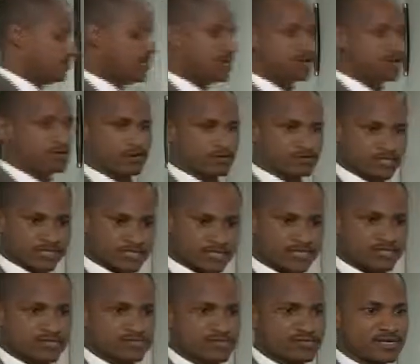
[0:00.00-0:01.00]
close
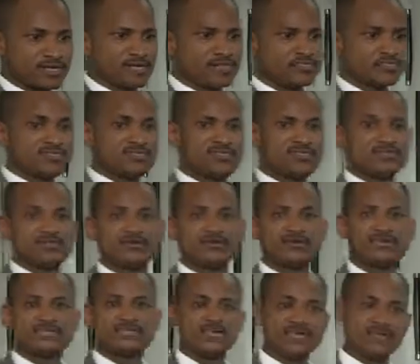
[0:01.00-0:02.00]
attention, class. This is not the
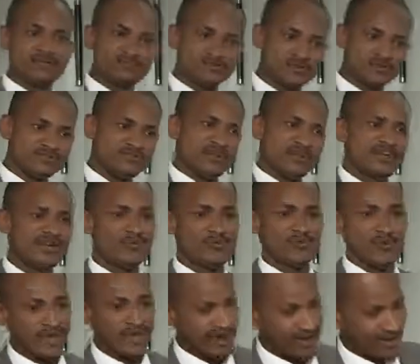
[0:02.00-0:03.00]
time to even
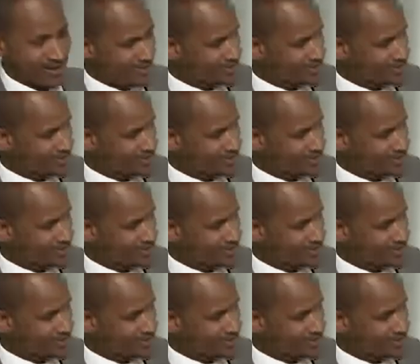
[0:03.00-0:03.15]
wink.